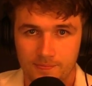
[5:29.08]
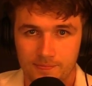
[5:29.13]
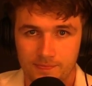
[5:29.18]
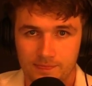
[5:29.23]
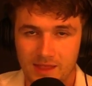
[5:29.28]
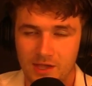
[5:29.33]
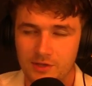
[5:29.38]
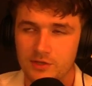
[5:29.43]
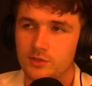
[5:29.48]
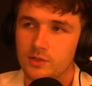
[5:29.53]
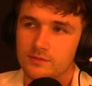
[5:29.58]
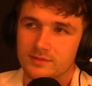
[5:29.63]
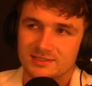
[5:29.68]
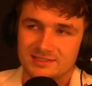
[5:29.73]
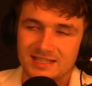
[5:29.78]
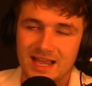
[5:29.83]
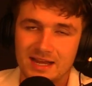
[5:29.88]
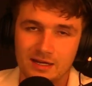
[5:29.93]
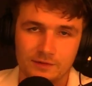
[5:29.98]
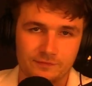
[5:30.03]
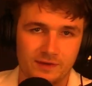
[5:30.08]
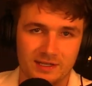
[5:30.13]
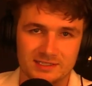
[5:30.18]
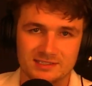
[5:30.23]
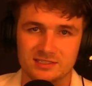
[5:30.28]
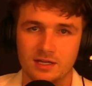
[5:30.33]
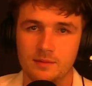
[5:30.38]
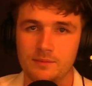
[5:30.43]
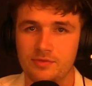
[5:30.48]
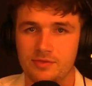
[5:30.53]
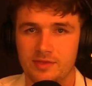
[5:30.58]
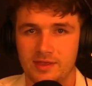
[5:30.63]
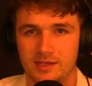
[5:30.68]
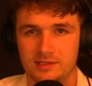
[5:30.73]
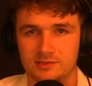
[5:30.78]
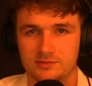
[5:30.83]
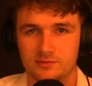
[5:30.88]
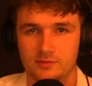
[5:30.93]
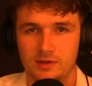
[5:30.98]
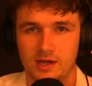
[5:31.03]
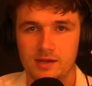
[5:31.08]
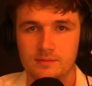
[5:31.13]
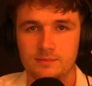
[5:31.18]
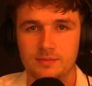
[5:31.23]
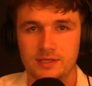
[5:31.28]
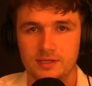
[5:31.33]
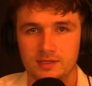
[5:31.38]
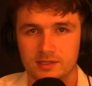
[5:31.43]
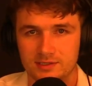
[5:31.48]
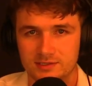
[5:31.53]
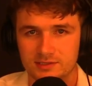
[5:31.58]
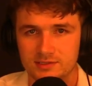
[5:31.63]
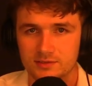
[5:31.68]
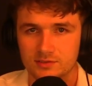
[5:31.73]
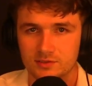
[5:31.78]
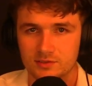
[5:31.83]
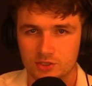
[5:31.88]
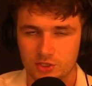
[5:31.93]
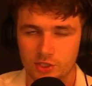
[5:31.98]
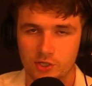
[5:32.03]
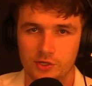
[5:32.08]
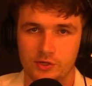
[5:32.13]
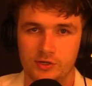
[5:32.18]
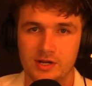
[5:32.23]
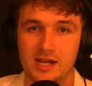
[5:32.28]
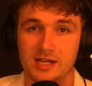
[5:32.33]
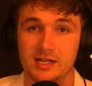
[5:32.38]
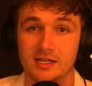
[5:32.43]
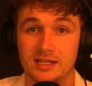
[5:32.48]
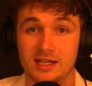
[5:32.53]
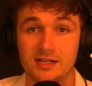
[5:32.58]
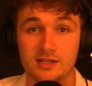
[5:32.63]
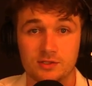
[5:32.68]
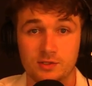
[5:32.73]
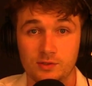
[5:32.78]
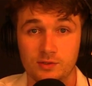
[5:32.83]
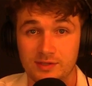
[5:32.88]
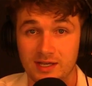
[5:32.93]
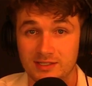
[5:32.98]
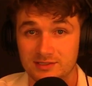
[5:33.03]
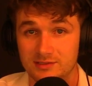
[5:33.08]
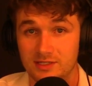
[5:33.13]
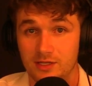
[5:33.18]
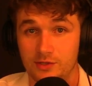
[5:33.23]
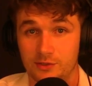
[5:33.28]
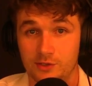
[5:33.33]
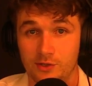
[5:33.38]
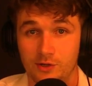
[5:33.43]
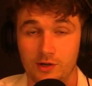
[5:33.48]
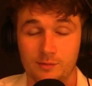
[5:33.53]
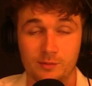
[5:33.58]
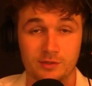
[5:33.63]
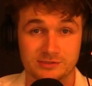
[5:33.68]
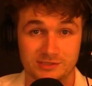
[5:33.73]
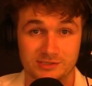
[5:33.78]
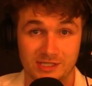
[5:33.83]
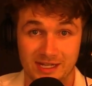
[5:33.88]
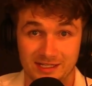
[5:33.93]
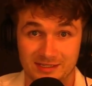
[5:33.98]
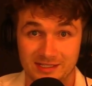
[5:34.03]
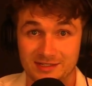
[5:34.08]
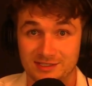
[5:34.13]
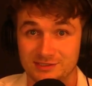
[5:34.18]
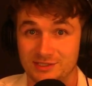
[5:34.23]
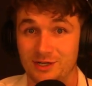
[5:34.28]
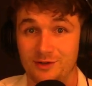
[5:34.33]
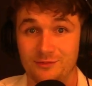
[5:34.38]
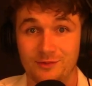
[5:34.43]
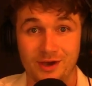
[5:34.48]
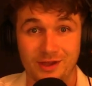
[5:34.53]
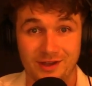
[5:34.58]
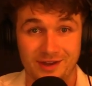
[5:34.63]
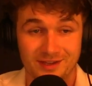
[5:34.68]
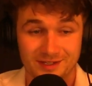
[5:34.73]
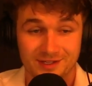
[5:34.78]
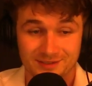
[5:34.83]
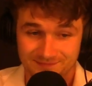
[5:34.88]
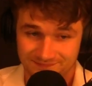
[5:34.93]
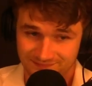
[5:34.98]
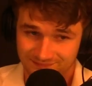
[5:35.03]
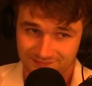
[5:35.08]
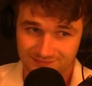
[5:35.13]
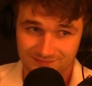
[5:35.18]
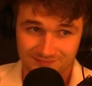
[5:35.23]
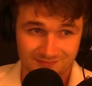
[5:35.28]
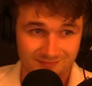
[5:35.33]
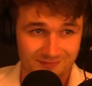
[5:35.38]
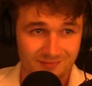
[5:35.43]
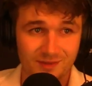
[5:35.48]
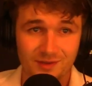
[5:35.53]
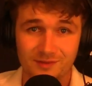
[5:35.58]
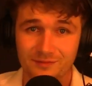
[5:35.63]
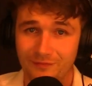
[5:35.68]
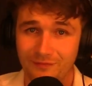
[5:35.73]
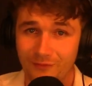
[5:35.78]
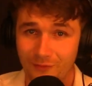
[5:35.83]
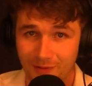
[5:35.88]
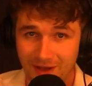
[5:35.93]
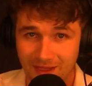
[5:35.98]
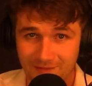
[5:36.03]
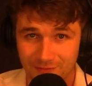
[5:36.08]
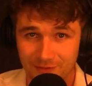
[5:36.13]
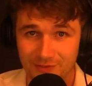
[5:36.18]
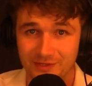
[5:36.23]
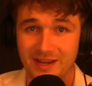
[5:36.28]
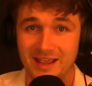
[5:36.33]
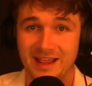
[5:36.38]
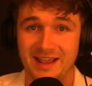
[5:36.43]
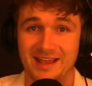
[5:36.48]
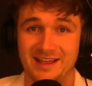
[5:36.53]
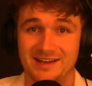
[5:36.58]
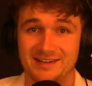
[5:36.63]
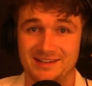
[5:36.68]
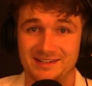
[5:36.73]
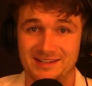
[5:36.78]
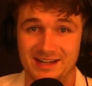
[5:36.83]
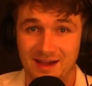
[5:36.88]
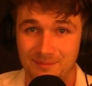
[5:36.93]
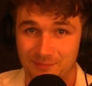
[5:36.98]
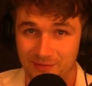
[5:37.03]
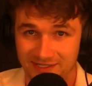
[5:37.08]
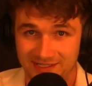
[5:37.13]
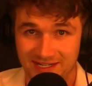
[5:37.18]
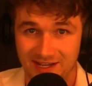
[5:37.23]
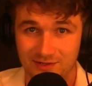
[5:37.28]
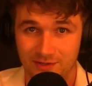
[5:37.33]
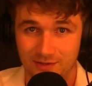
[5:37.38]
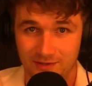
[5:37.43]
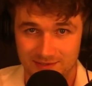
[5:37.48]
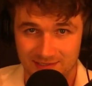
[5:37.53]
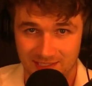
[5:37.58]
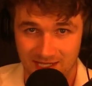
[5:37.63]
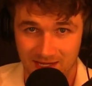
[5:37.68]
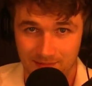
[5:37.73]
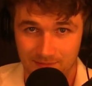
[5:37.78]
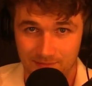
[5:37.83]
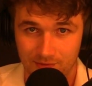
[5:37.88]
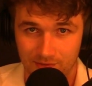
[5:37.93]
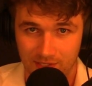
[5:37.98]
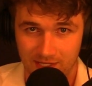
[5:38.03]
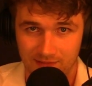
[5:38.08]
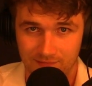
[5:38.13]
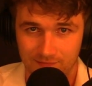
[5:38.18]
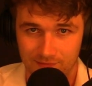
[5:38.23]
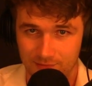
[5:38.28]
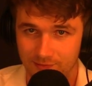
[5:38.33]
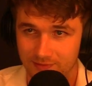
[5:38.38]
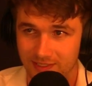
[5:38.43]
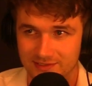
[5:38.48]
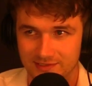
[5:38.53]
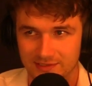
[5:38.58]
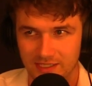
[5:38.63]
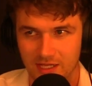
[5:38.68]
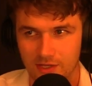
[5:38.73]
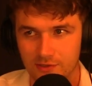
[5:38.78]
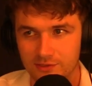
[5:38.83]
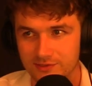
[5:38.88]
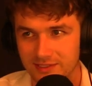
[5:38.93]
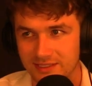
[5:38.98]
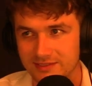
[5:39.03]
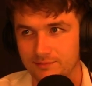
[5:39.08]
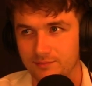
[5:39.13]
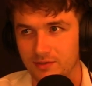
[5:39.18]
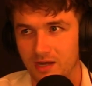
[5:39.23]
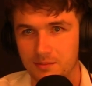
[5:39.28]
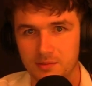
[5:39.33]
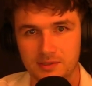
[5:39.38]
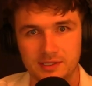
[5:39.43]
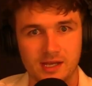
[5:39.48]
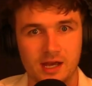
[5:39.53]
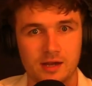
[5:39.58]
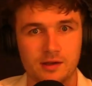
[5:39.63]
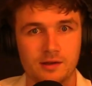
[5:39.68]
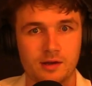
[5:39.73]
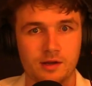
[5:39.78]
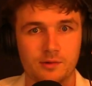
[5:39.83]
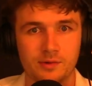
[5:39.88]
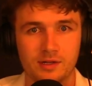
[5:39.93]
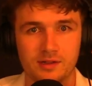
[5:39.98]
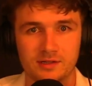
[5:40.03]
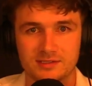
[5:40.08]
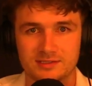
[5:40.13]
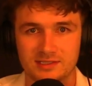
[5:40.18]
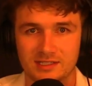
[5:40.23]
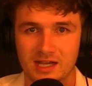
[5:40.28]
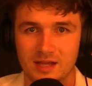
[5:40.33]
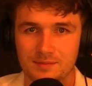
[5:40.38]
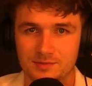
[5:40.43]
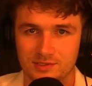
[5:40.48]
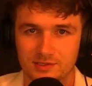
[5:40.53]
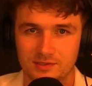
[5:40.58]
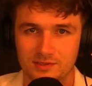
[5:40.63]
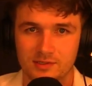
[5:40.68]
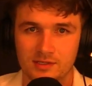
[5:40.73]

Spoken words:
Now, you do have to sacrifice some things, right? Because, sure, you're not going to get a $2,000 car, most likely, that's going to run forever and not break down all the time, okay? For $2,000, that's probably not a realistic option.